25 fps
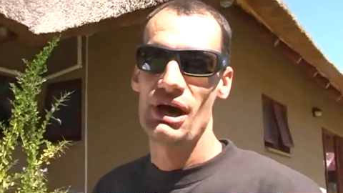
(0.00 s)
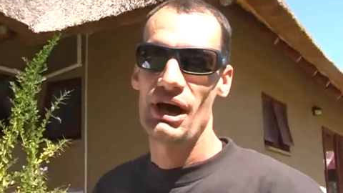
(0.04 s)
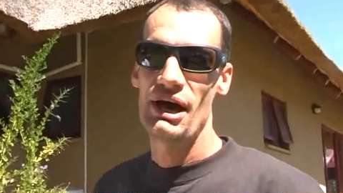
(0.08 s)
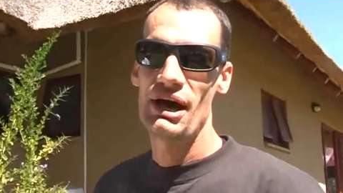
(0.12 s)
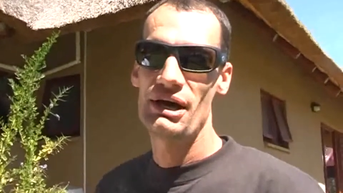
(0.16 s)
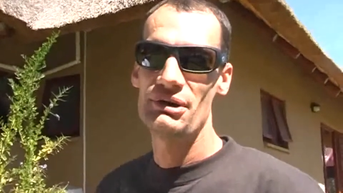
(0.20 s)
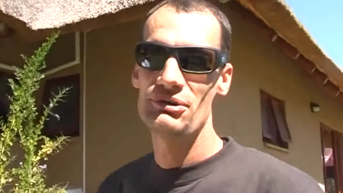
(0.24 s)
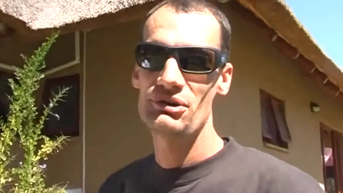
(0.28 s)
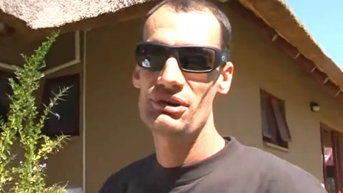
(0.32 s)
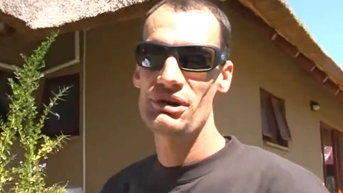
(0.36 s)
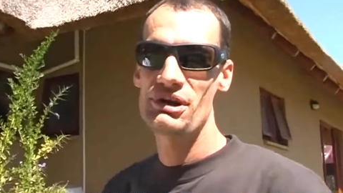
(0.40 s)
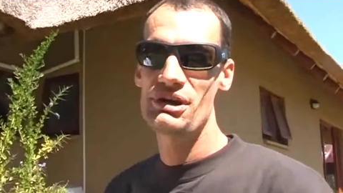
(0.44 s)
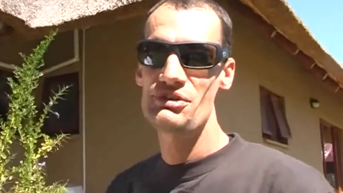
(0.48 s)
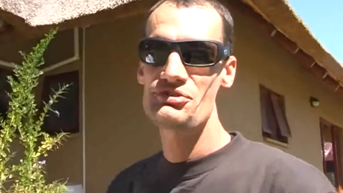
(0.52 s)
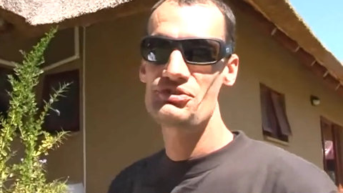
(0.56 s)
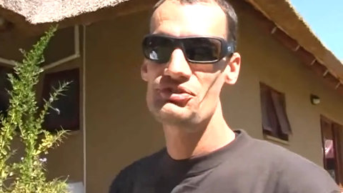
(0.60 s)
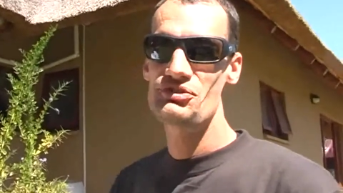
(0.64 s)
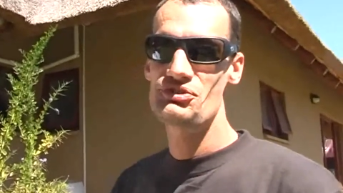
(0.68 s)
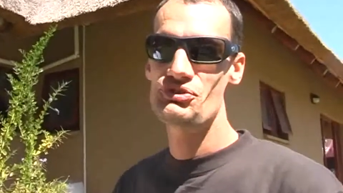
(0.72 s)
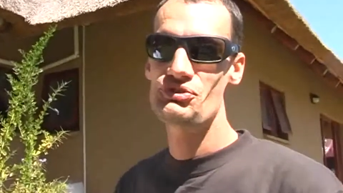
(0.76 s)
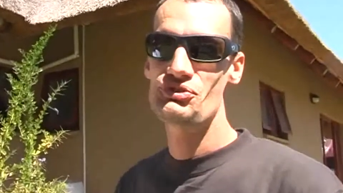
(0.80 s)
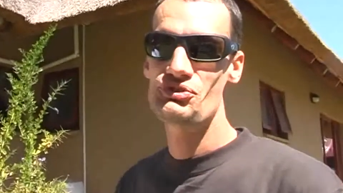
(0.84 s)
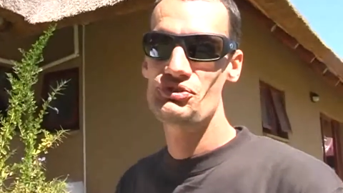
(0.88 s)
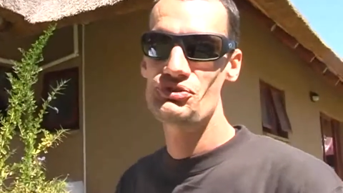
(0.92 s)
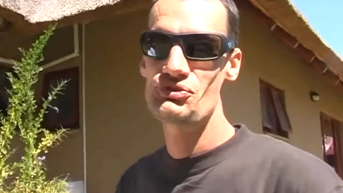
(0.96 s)
I'm going to
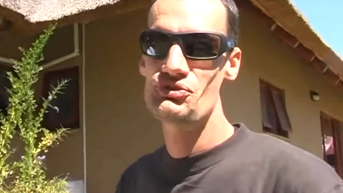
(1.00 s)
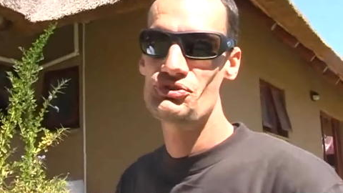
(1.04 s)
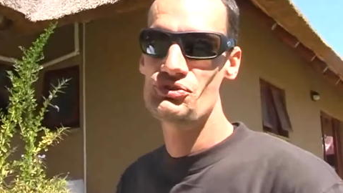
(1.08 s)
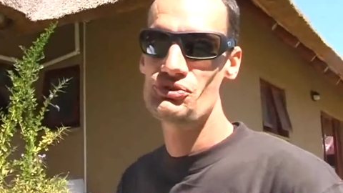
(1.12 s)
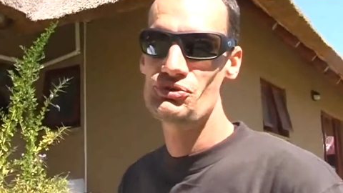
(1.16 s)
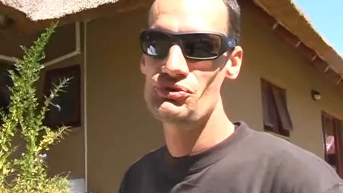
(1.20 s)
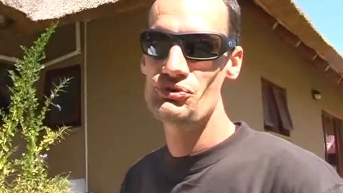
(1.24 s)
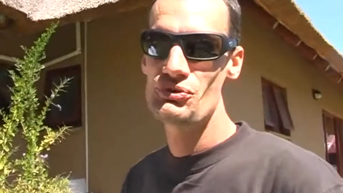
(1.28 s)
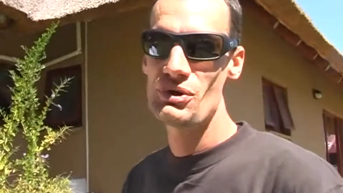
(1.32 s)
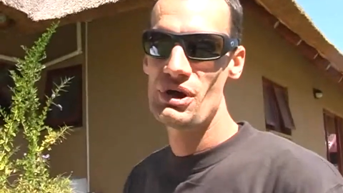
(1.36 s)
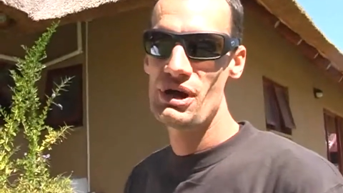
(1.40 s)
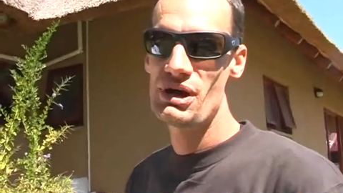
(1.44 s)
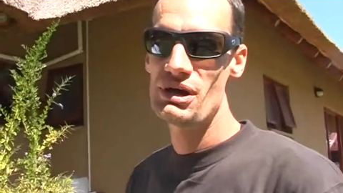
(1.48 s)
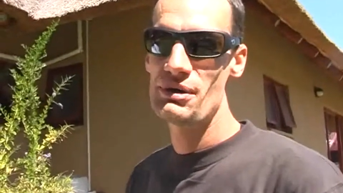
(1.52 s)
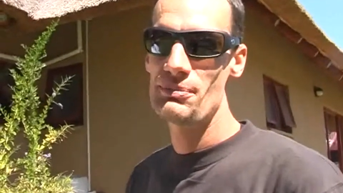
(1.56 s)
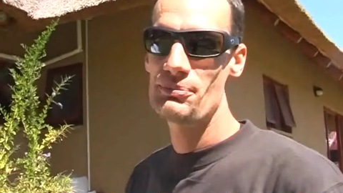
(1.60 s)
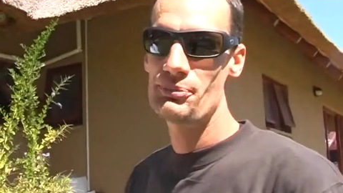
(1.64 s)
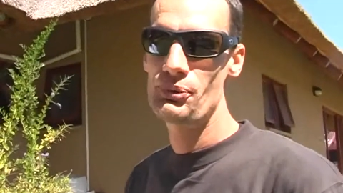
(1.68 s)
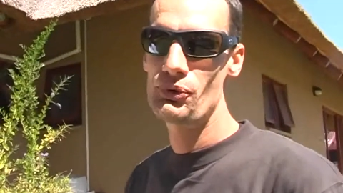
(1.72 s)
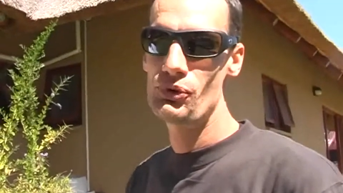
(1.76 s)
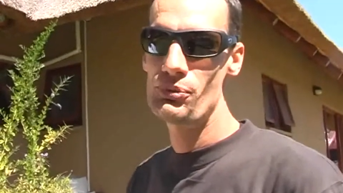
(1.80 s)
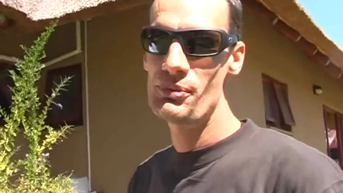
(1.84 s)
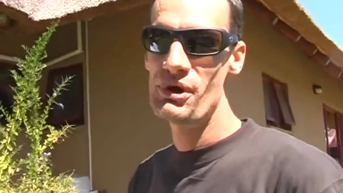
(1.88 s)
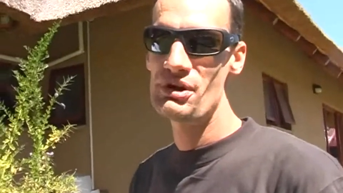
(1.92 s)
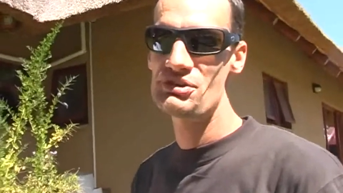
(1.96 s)
introduce you to
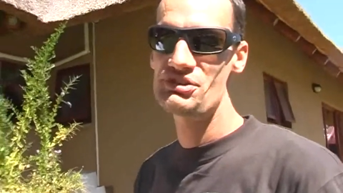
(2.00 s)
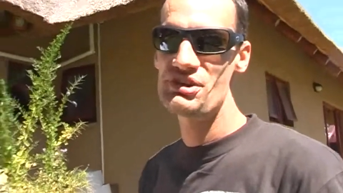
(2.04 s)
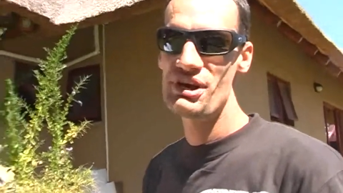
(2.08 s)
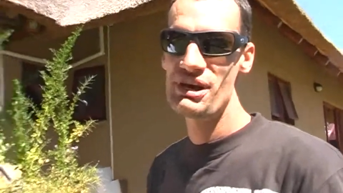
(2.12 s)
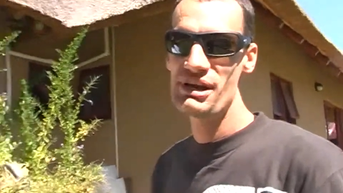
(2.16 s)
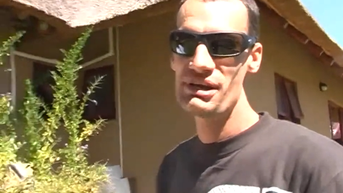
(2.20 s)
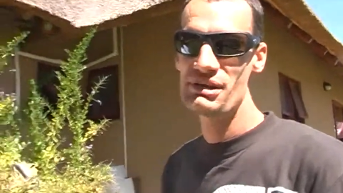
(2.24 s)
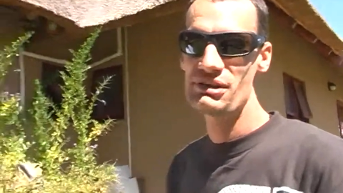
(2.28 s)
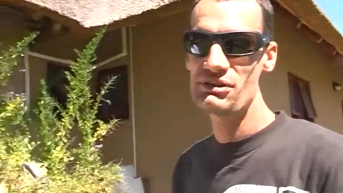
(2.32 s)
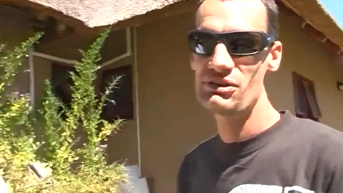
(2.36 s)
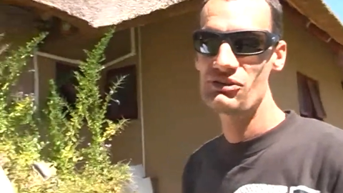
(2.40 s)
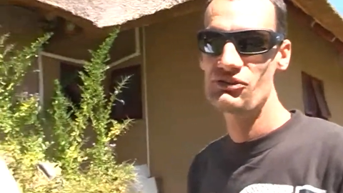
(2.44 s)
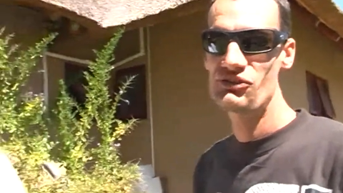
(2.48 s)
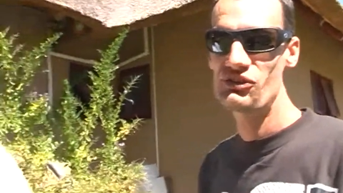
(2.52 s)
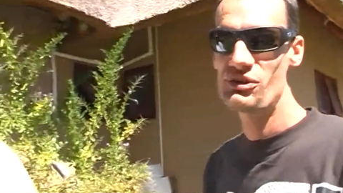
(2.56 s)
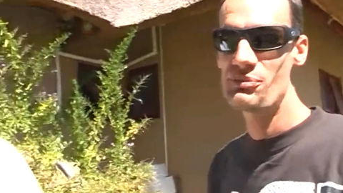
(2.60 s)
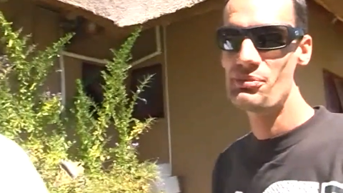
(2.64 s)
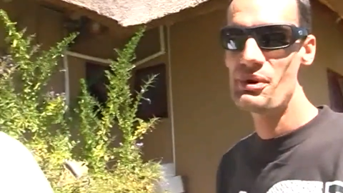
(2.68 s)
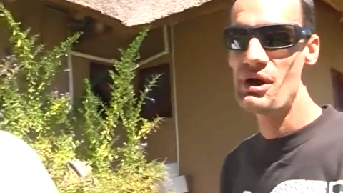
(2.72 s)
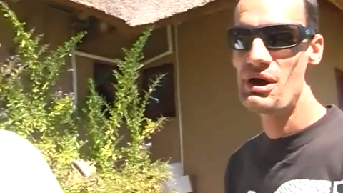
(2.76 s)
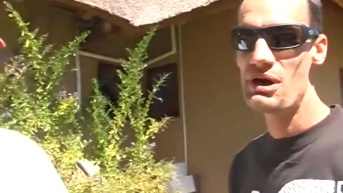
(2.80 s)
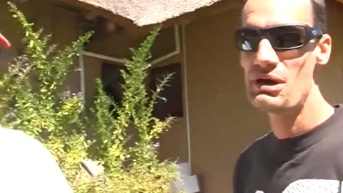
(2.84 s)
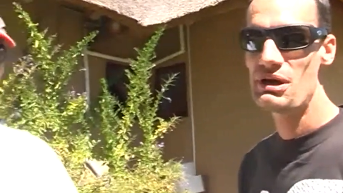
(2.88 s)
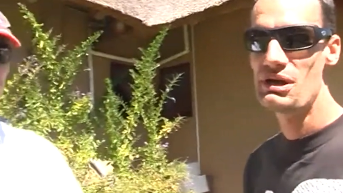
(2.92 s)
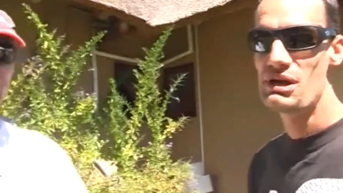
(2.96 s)
Paul Marchildon,
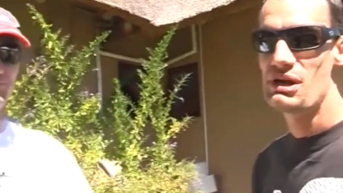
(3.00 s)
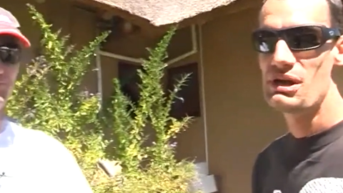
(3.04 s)
Simba.